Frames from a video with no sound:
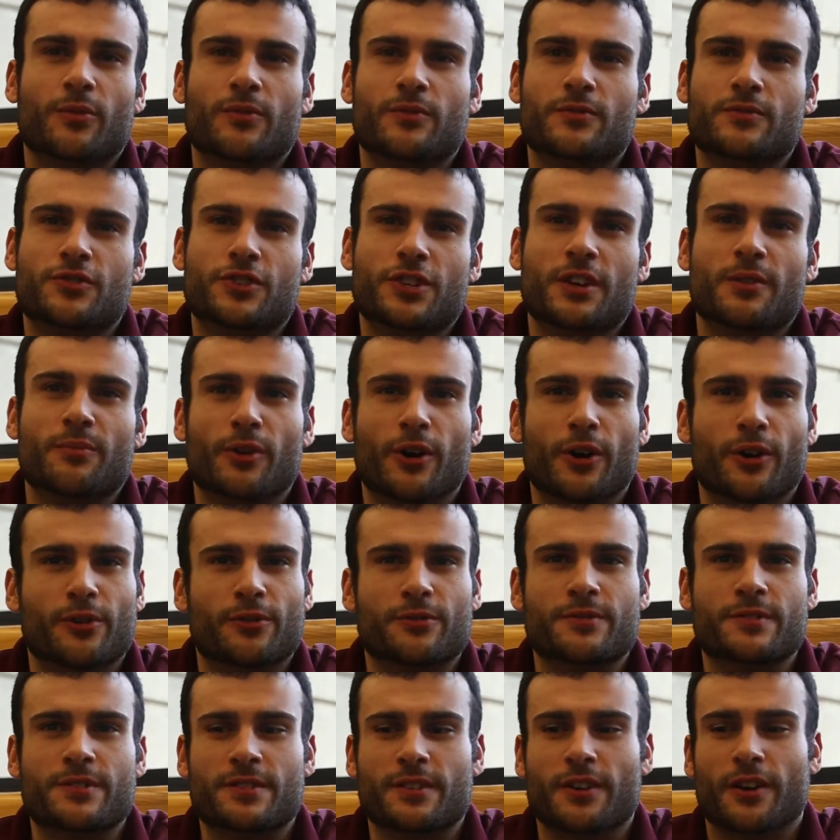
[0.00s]

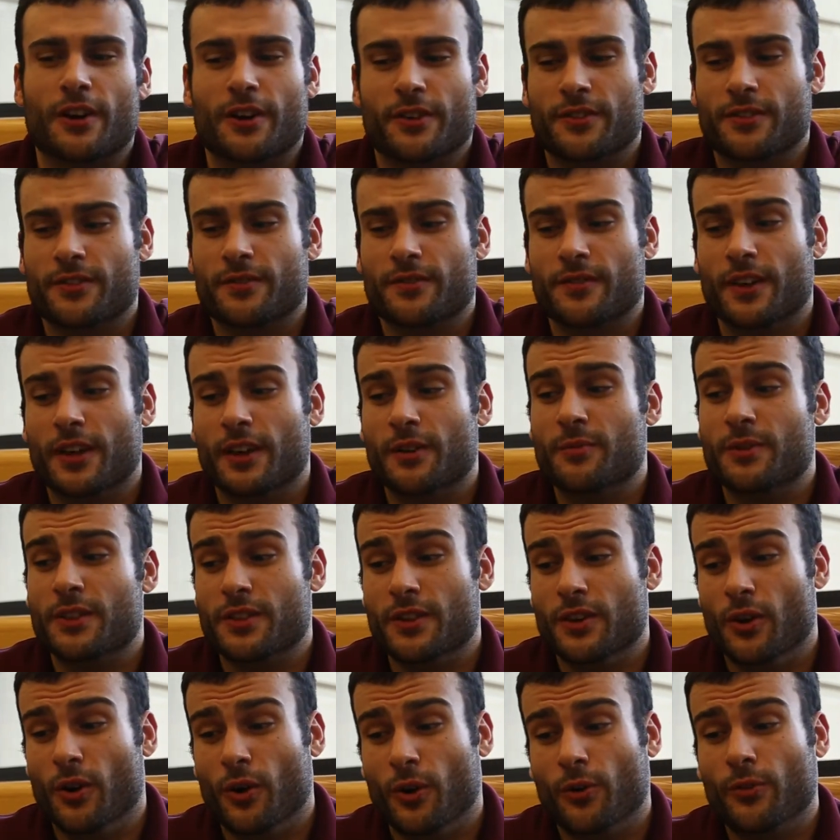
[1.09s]
GMOs are going to be
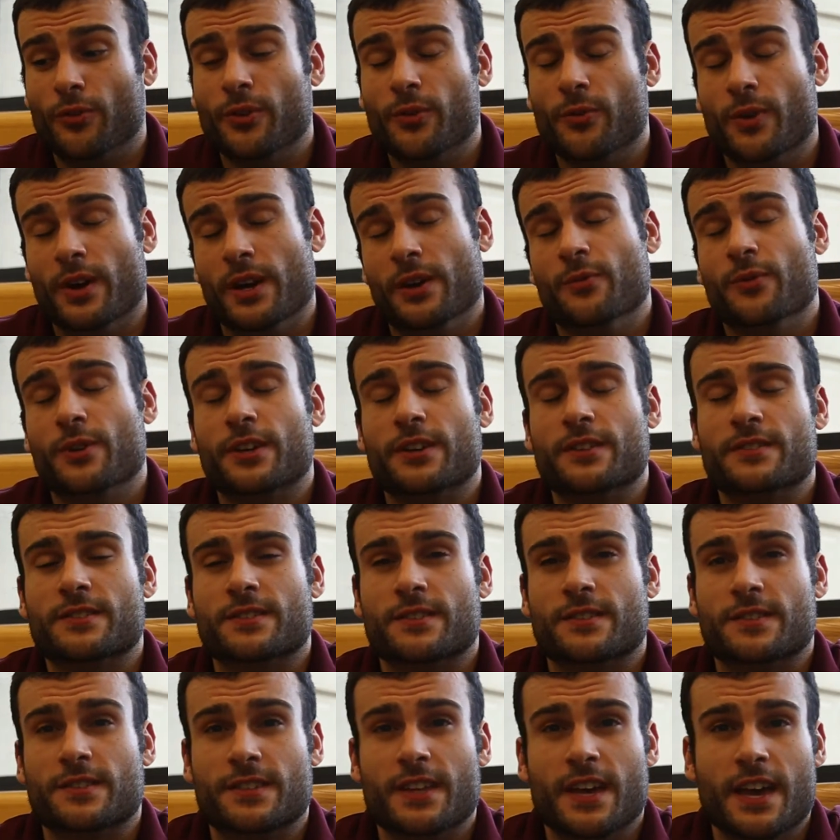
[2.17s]
the only way we can
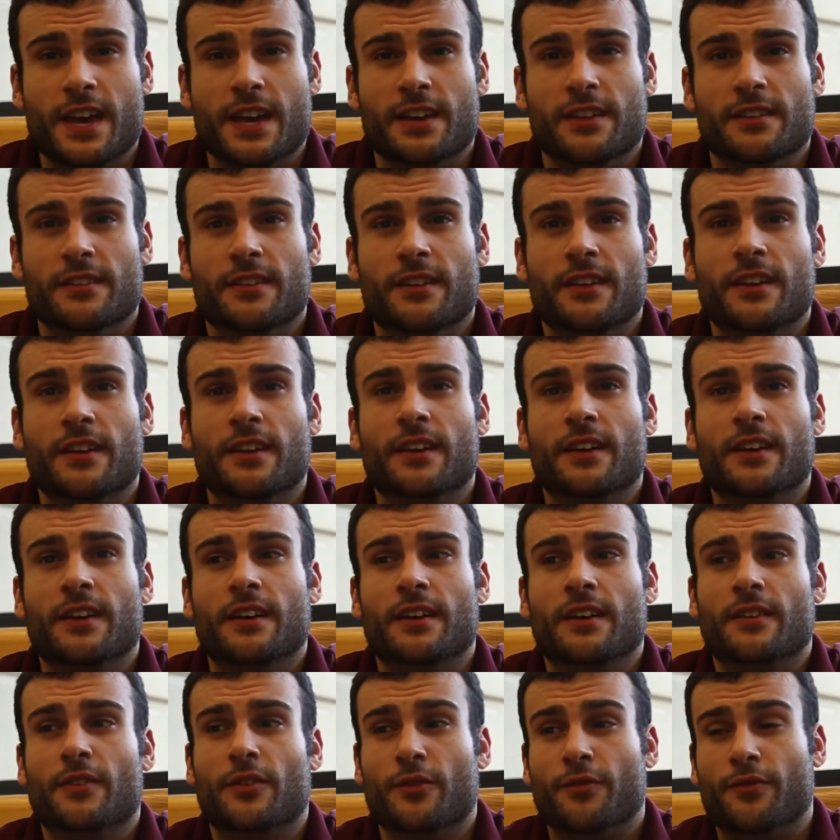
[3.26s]
sustain
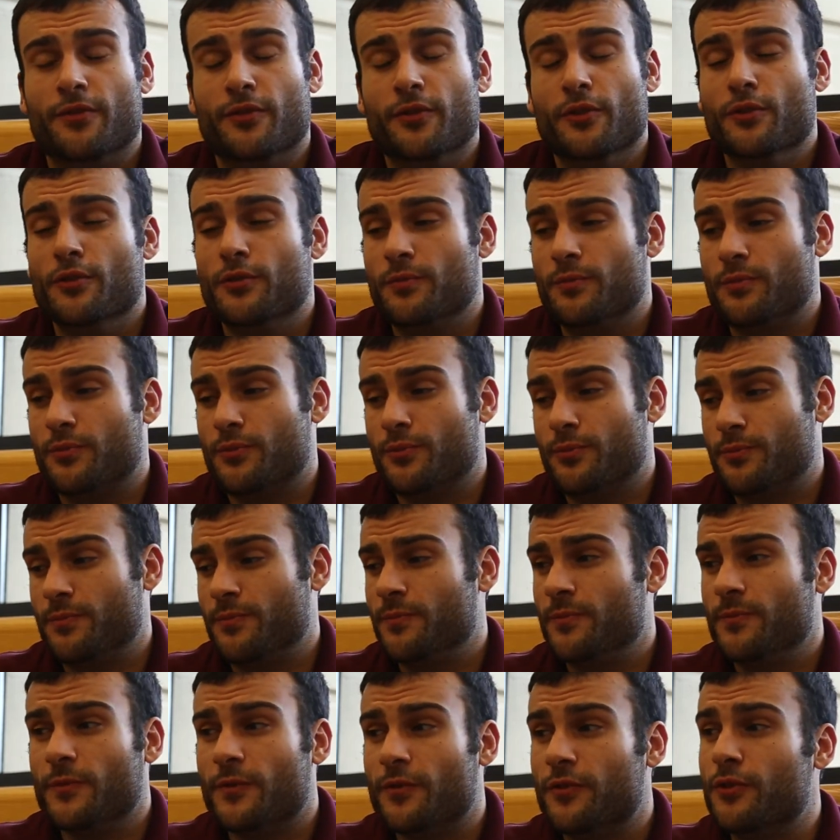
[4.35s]
the food
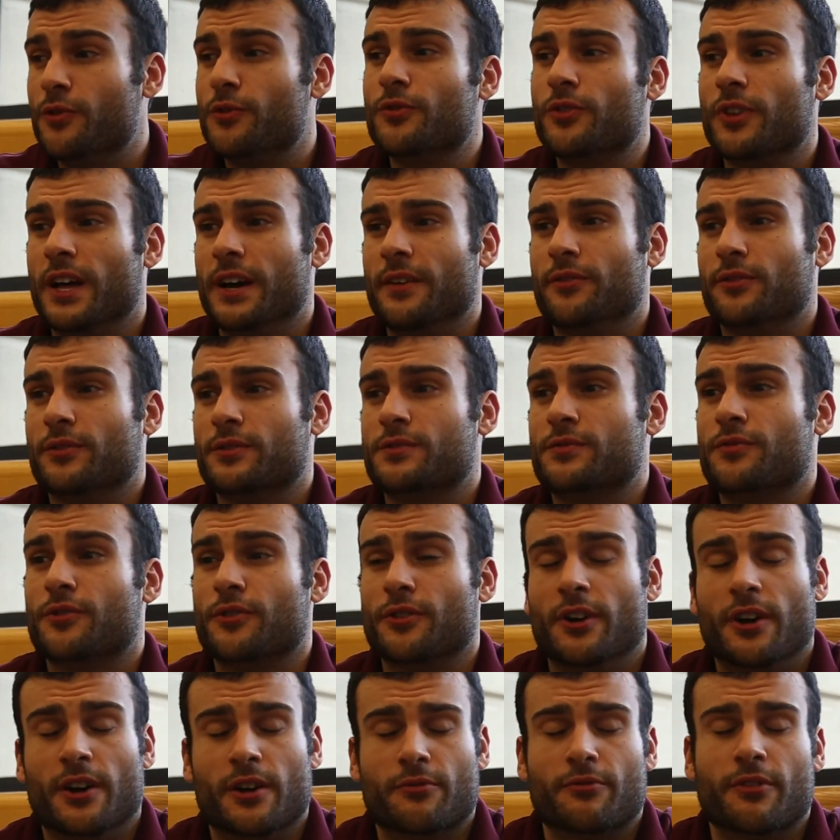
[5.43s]
levels
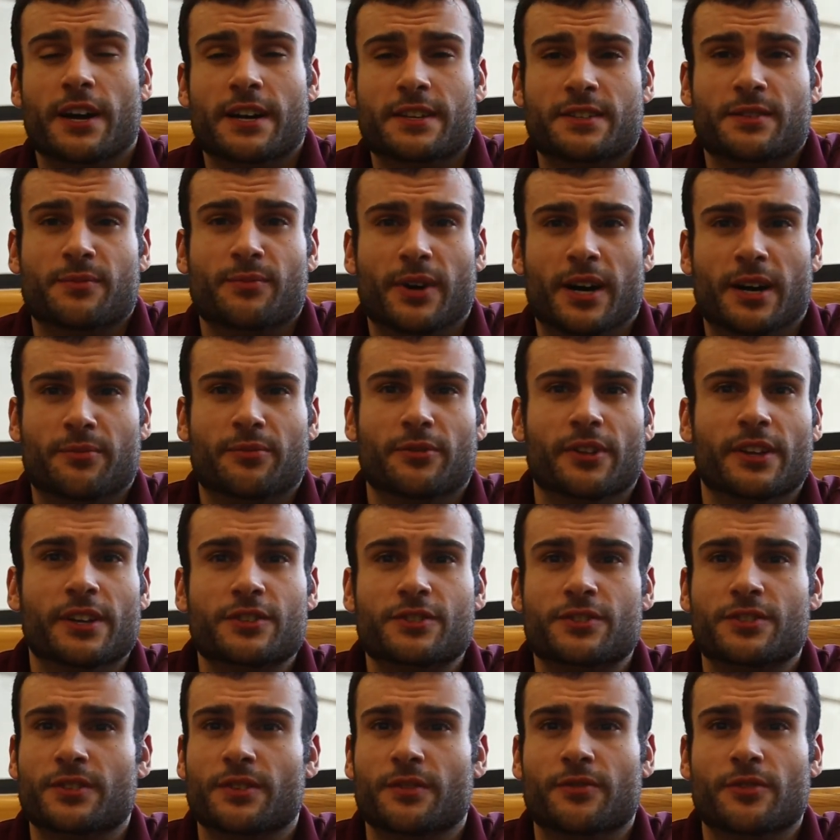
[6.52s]
for our rising
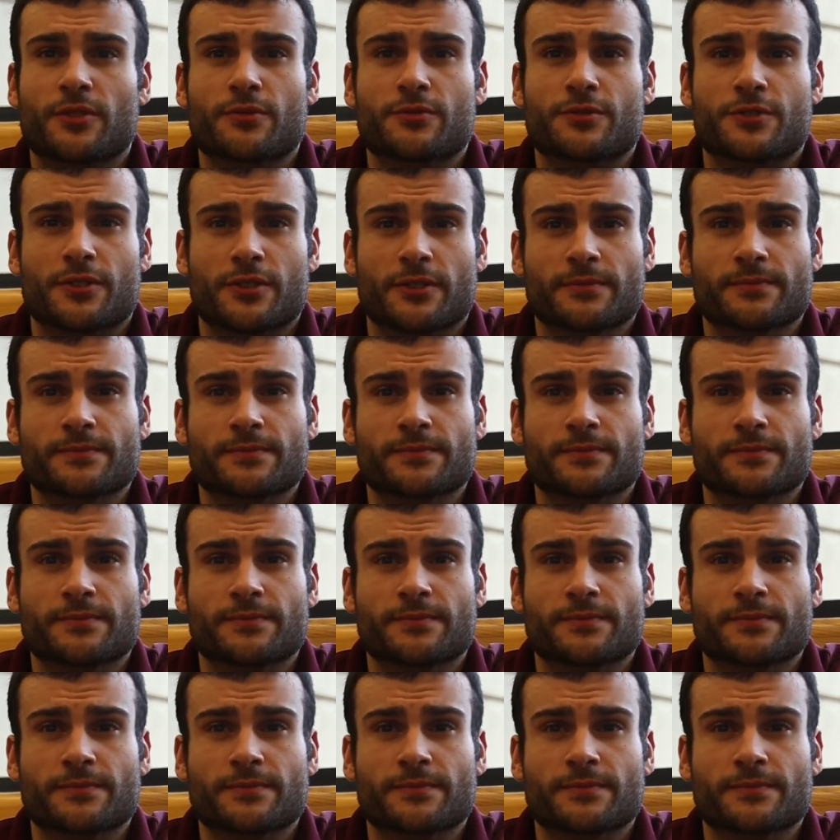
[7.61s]
population in the future.